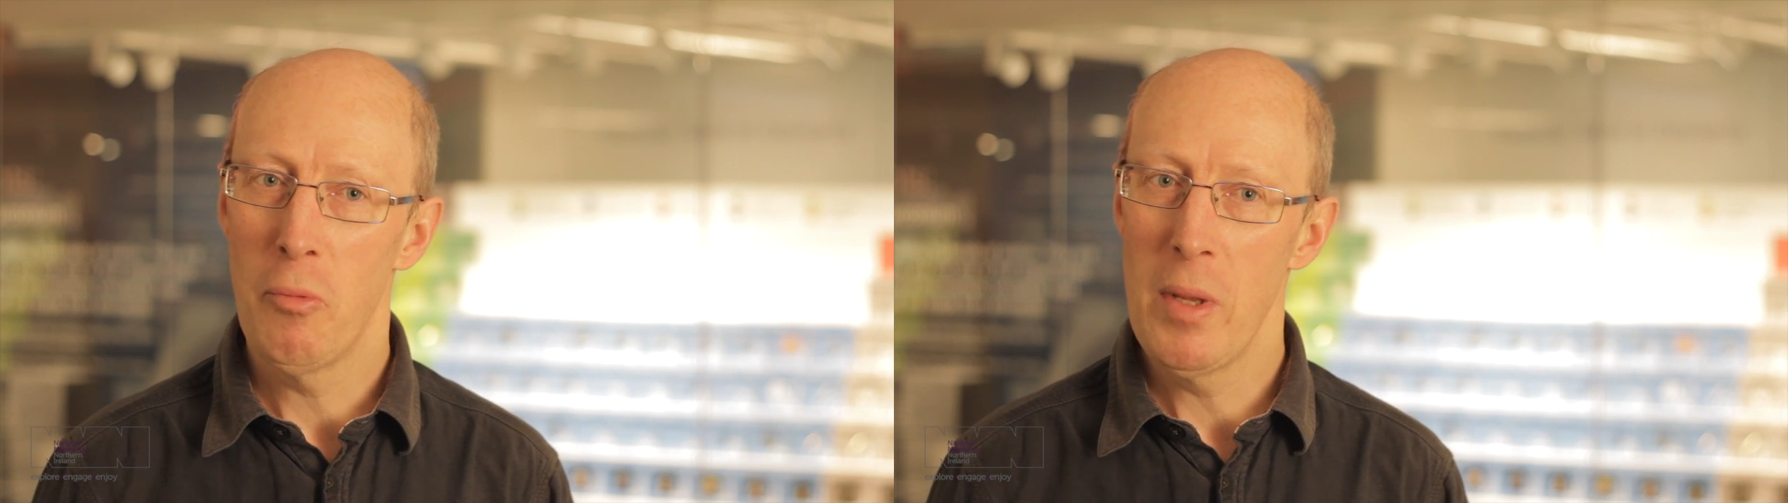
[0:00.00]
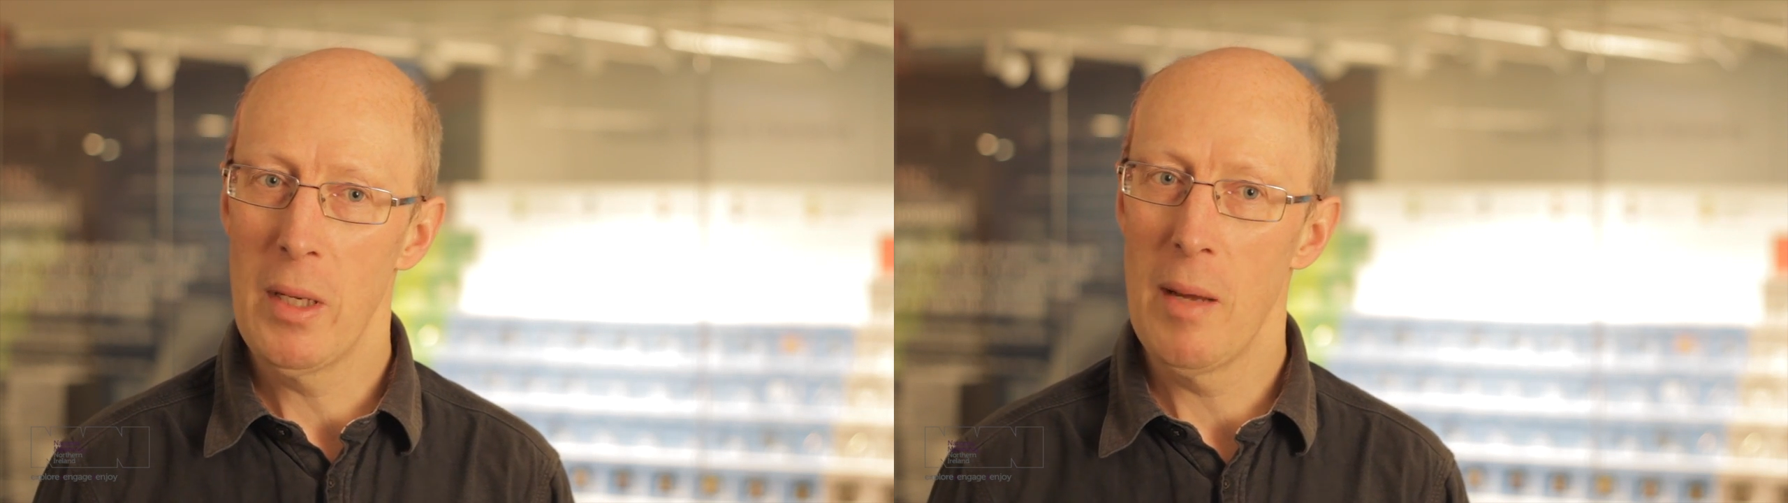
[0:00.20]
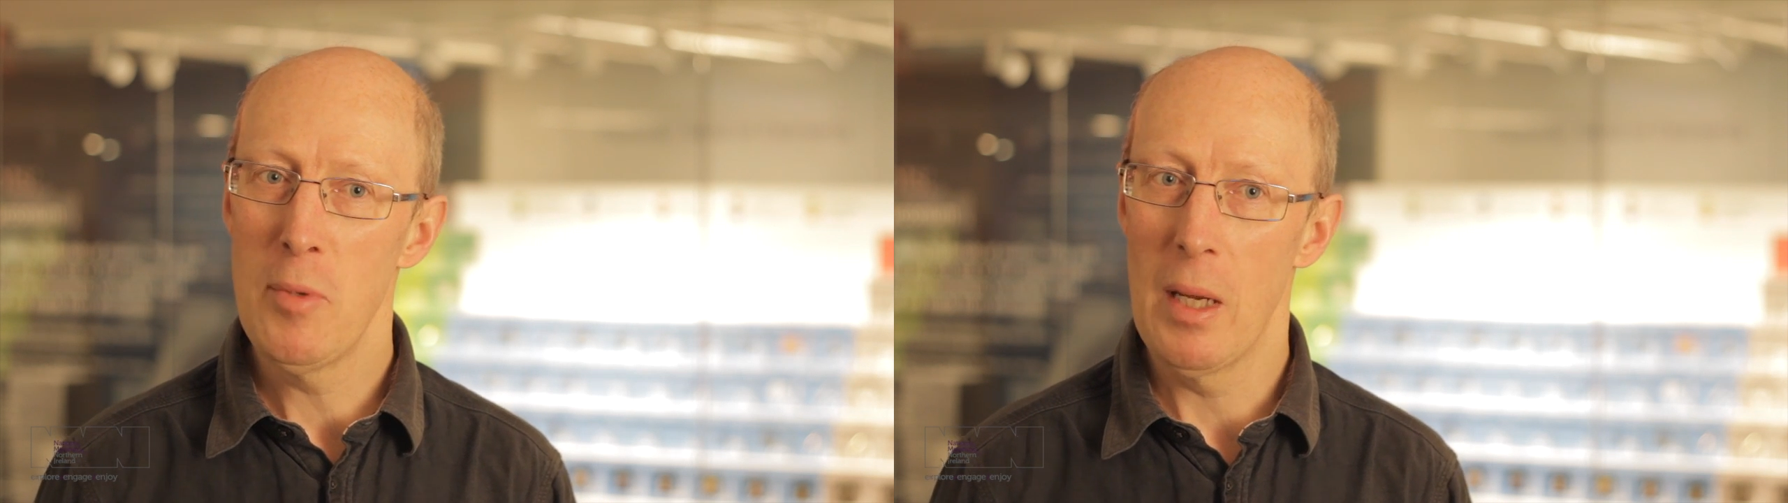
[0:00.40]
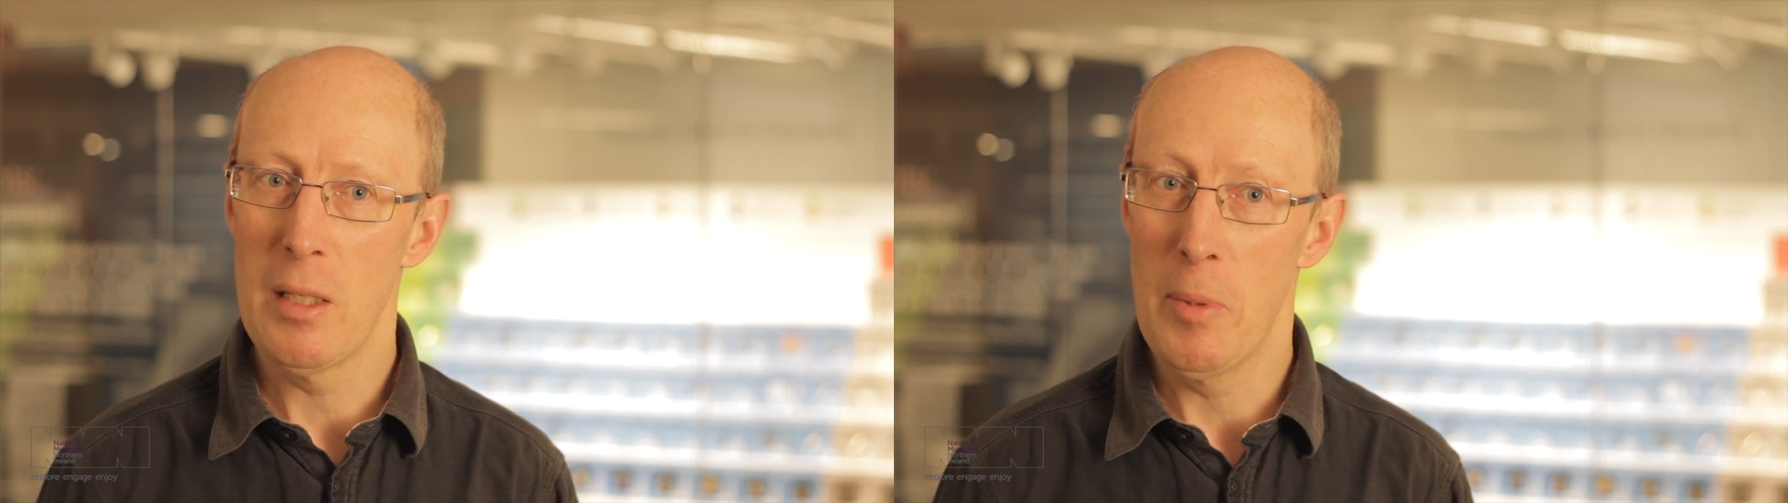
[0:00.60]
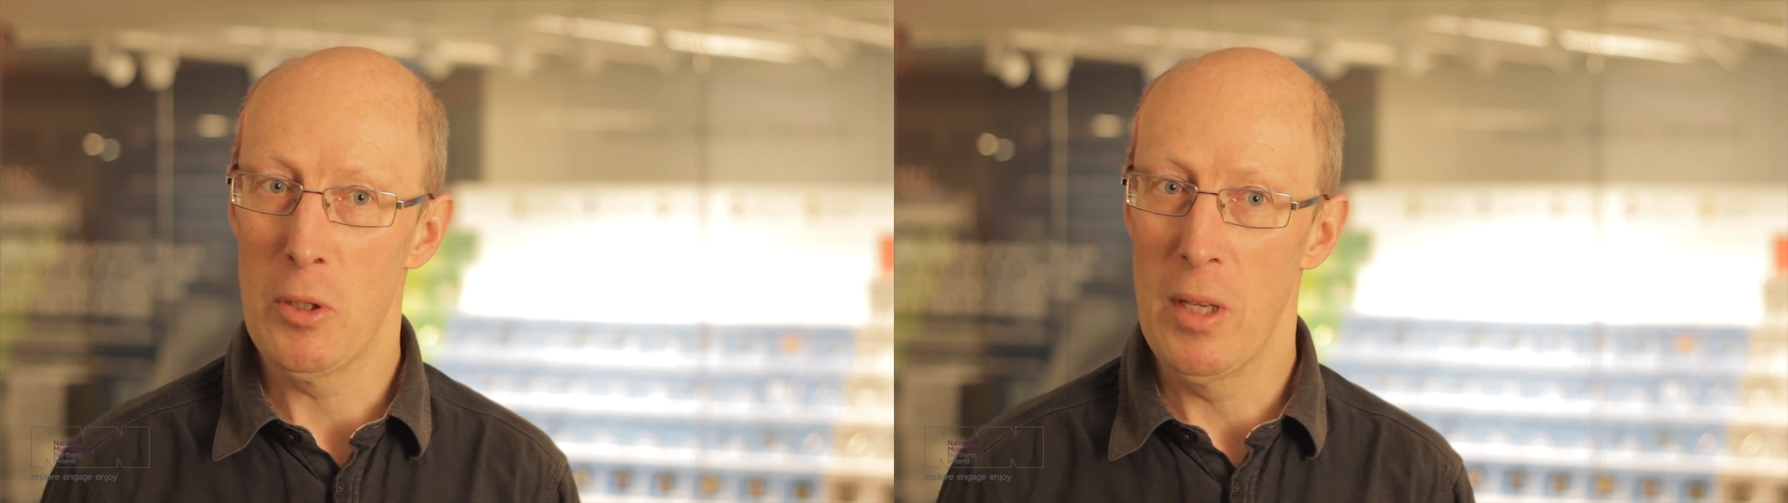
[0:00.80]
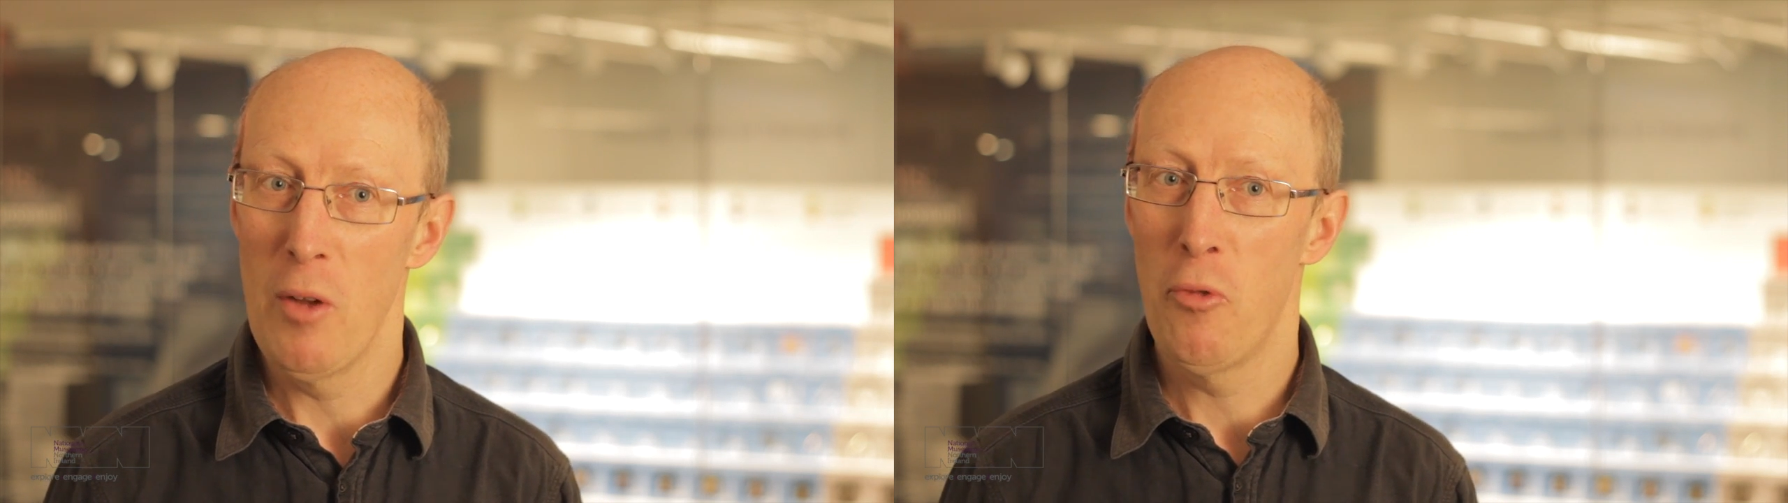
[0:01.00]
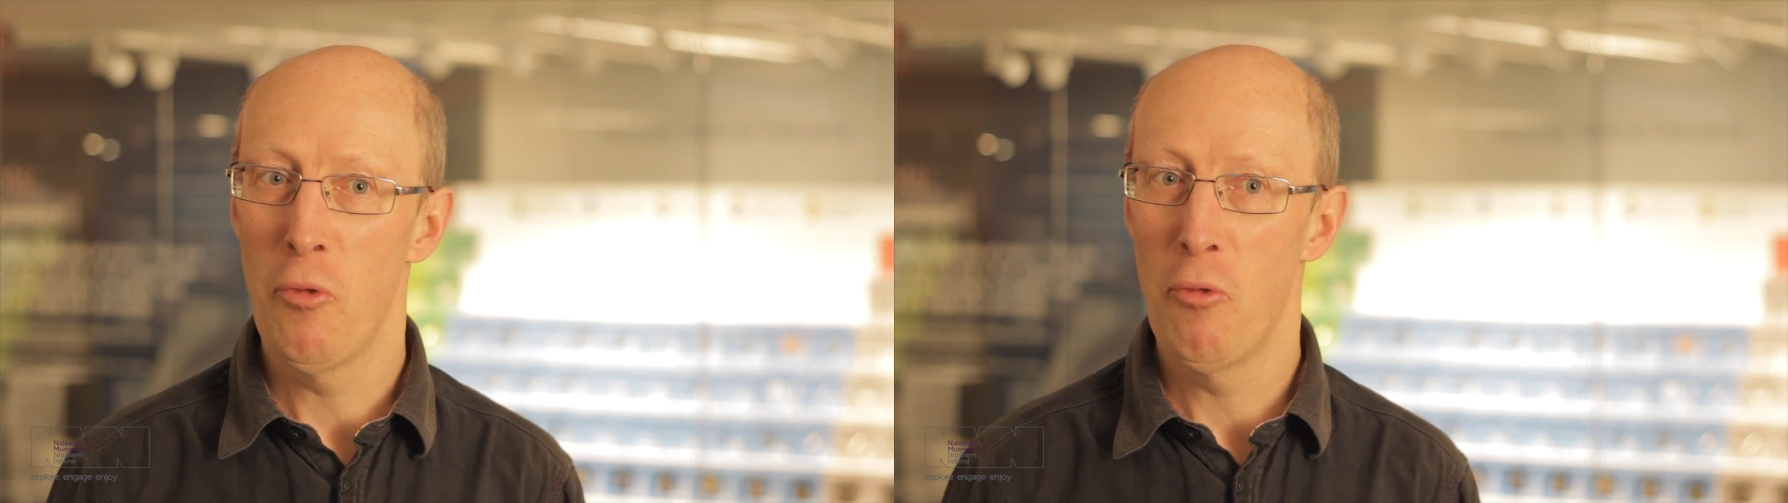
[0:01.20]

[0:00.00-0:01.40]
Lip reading: when they come to the exhibition, they'll